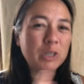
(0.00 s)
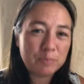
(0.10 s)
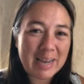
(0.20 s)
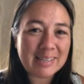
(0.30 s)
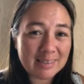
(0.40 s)

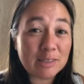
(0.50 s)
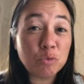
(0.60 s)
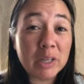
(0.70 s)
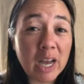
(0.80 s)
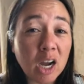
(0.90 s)
which makes this
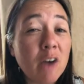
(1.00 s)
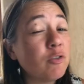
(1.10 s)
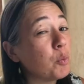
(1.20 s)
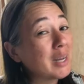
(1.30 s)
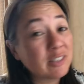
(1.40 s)
really
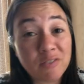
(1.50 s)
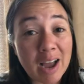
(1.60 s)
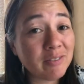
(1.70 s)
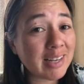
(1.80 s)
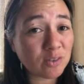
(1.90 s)
uncomfortable because
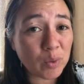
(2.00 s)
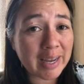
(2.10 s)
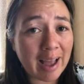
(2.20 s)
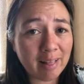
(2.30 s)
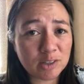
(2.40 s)
5 days a
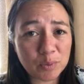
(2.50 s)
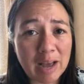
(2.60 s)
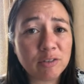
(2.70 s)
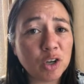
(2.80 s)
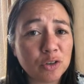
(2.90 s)
week, Alex would
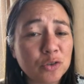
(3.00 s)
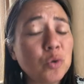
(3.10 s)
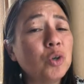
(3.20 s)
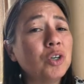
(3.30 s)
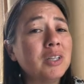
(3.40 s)
have to go to
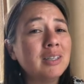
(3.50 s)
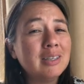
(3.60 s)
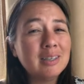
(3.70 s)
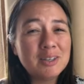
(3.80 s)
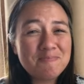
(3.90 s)
school.
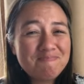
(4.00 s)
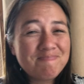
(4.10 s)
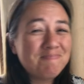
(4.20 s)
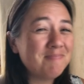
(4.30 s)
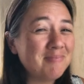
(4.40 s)

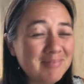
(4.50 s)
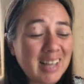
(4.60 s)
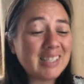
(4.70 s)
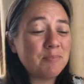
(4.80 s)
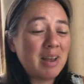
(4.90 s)

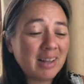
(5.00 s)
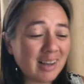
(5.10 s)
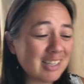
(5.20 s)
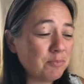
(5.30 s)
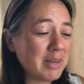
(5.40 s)
Las
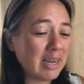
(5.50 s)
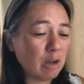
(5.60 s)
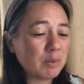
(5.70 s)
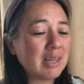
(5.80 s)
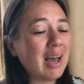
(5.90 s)
Americas being
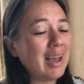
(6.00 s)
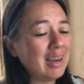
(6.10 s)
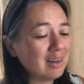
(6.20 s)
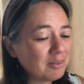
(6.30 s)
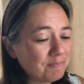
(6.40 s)

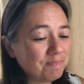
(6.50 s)
outside,